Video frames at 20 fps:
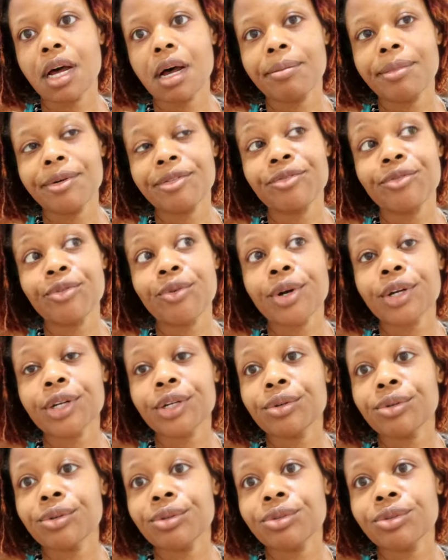before
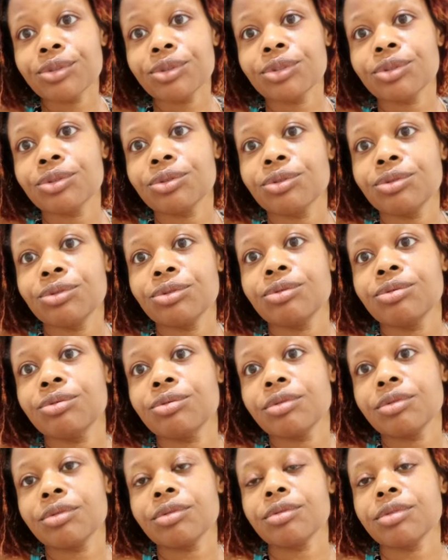you do
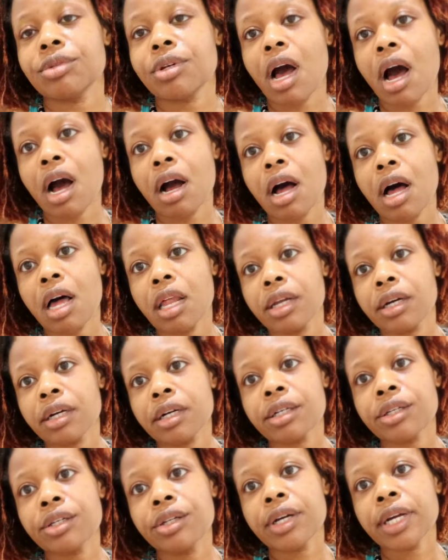a
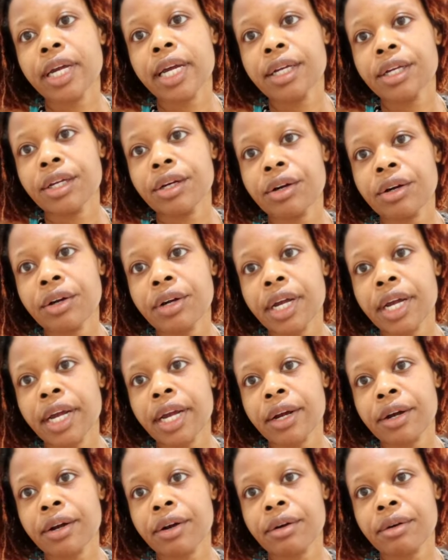color, look at your
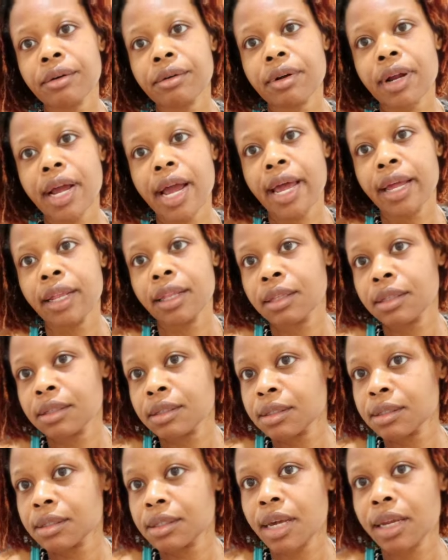hair
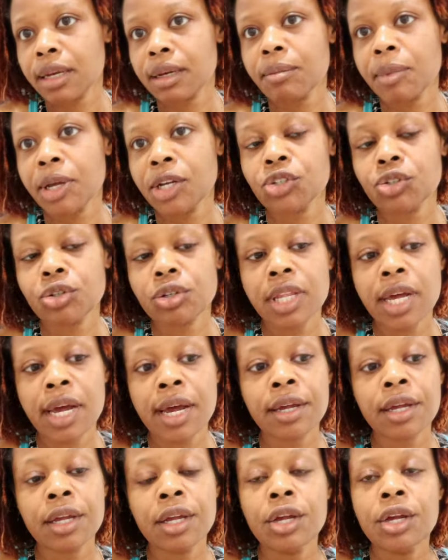ends and make sure
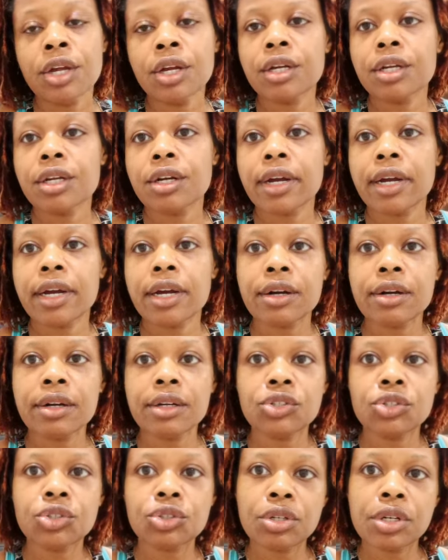that your hair
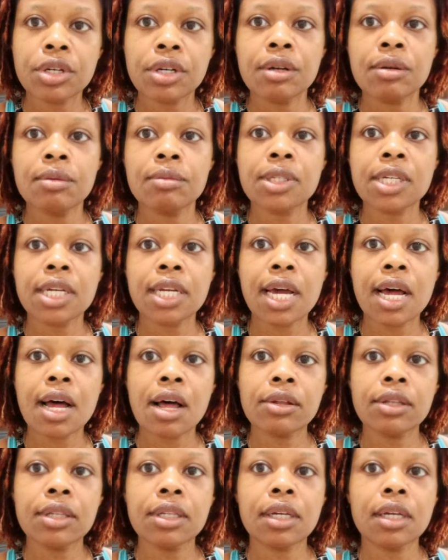is trimmed and
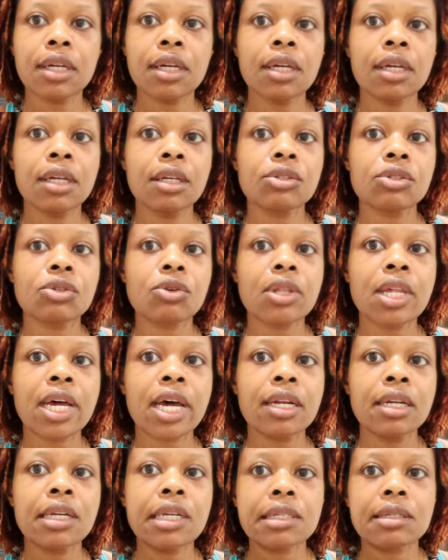healthy so
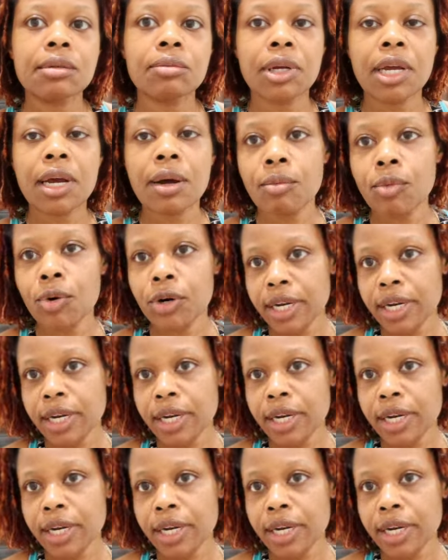that it doesn't become more